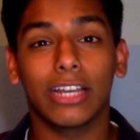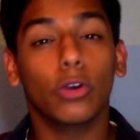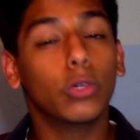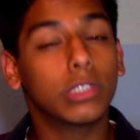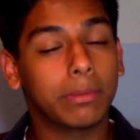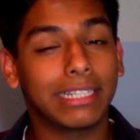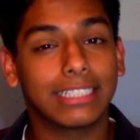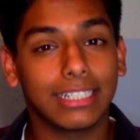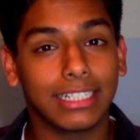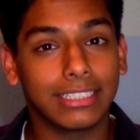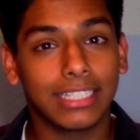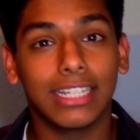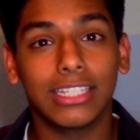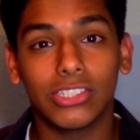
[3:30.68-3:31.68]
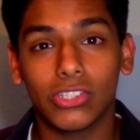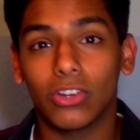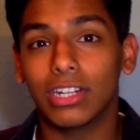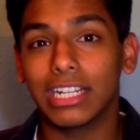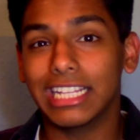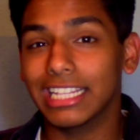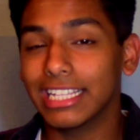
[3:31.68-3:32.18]
it automatically turns
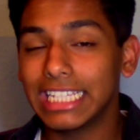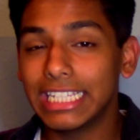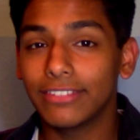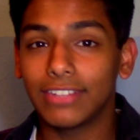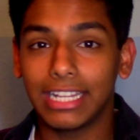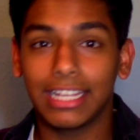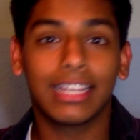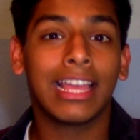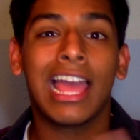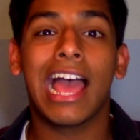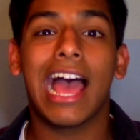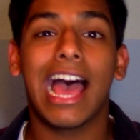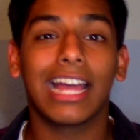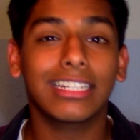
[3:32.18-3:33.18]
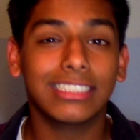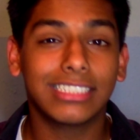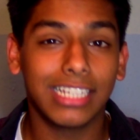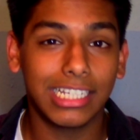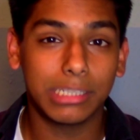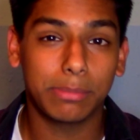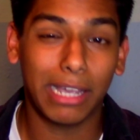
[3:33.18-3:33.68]
on in the evening and
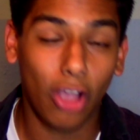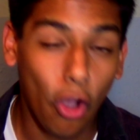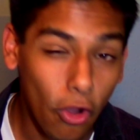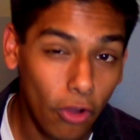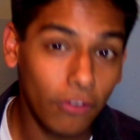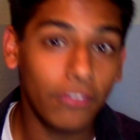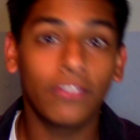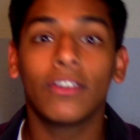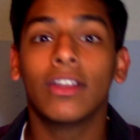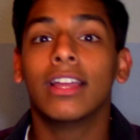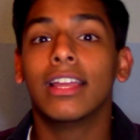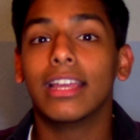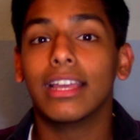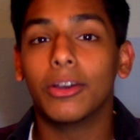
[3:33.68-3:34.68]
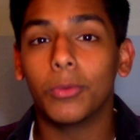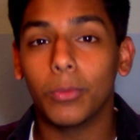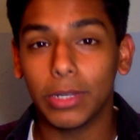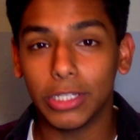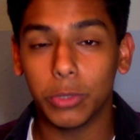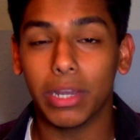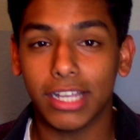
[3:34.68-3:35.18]
turns back off
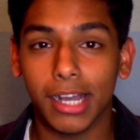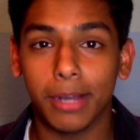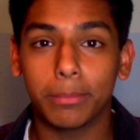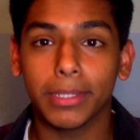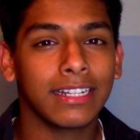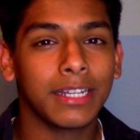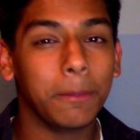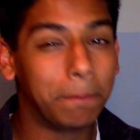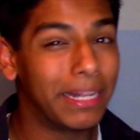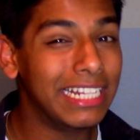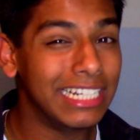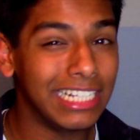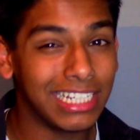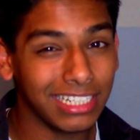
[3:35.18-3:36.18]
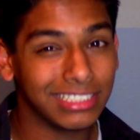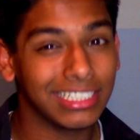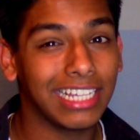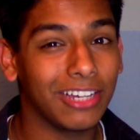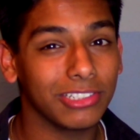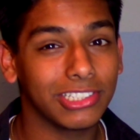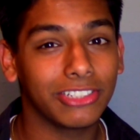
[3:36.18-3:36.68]
when you wake up. Completely cutting
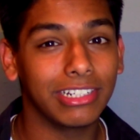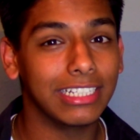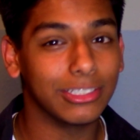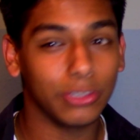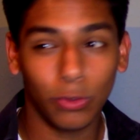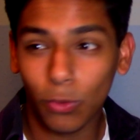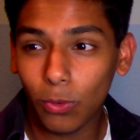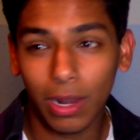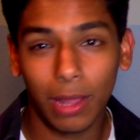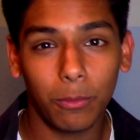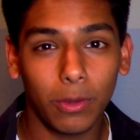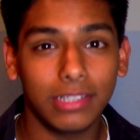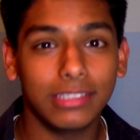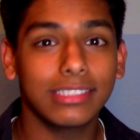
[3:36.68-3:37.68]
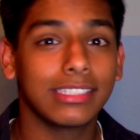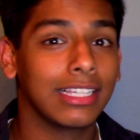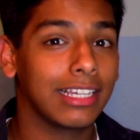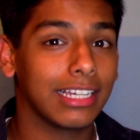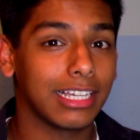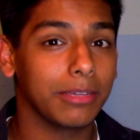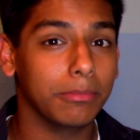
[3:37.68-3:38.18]
out screens all at once
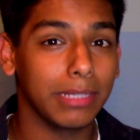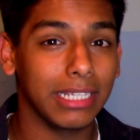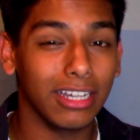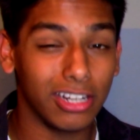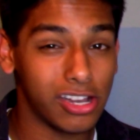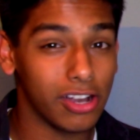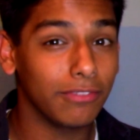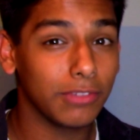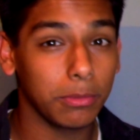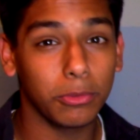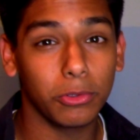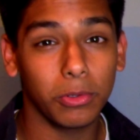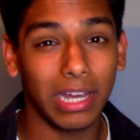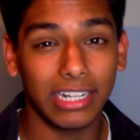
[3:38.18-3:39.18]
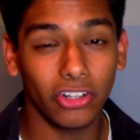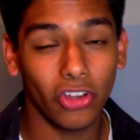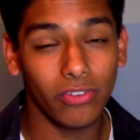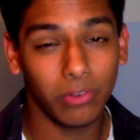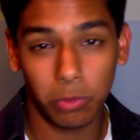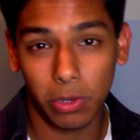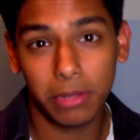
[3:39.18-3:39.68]
can be uncomfortable and
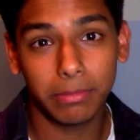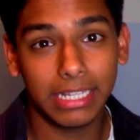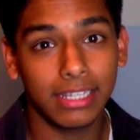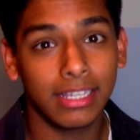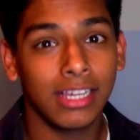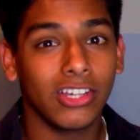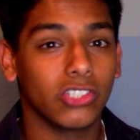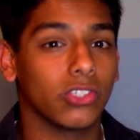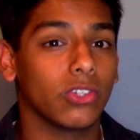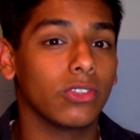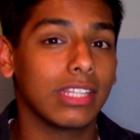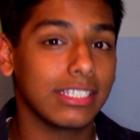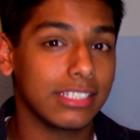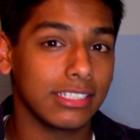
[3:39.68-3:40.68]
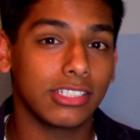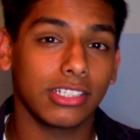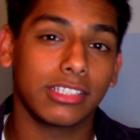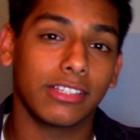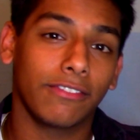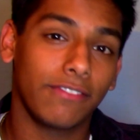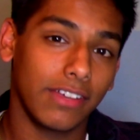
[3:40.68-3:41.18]
overwhelming, so this is just
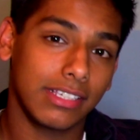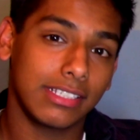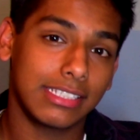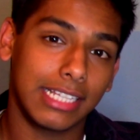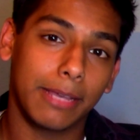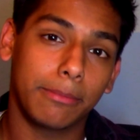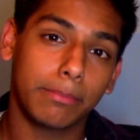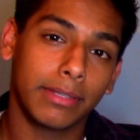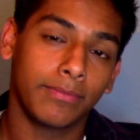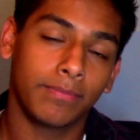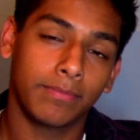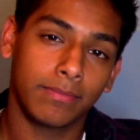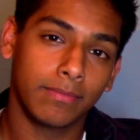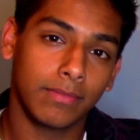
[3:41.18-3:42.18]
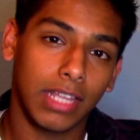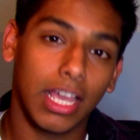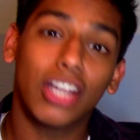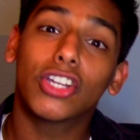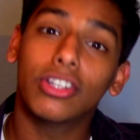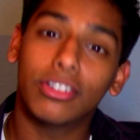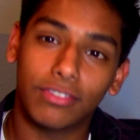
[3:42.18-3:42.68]
the first step. A
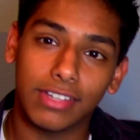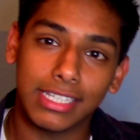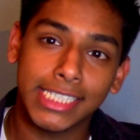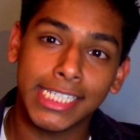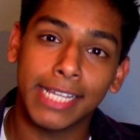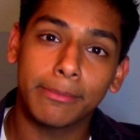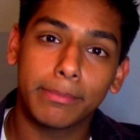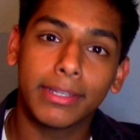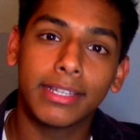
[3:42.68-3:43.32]
good first step.